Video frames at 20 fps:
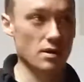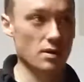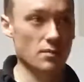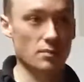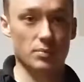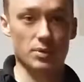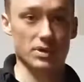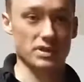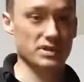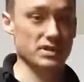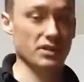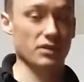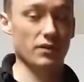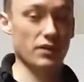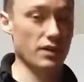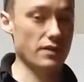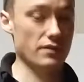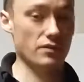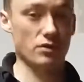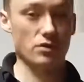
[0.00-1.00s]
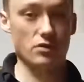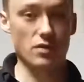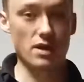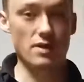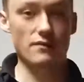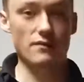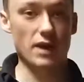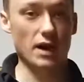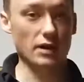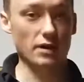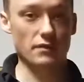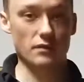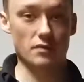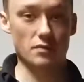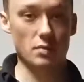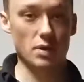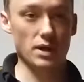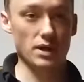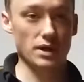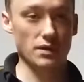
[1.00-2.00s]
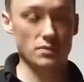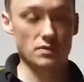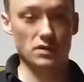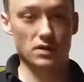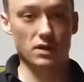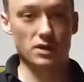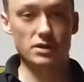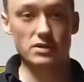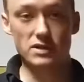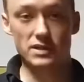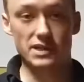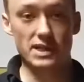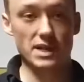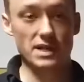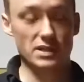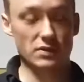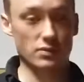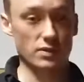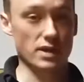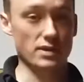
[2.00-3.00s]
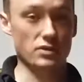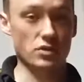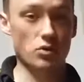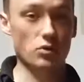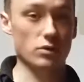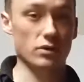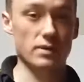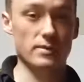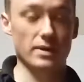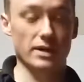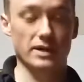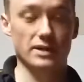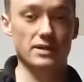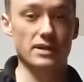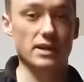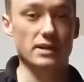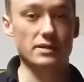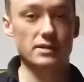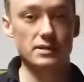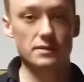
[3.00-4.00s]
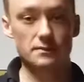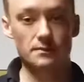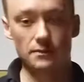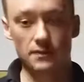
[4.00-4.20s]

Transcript: but still they're great value for money, and there's a lot of use cases where that totally makes sense.